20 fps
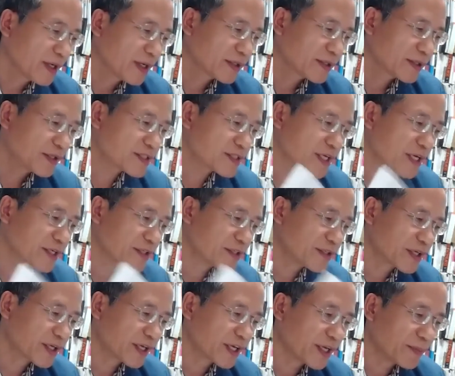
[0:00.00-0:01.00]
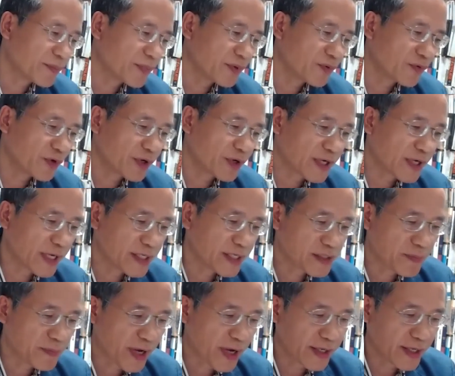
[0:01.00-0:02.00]
This idea can be
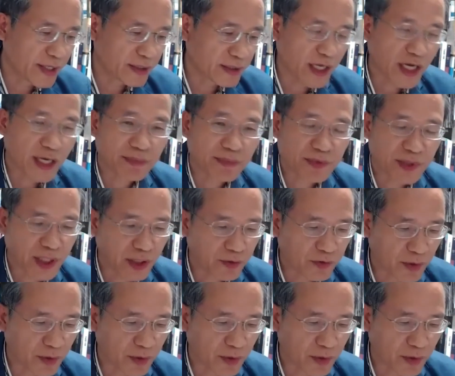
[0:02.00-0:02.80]
realized by a top-down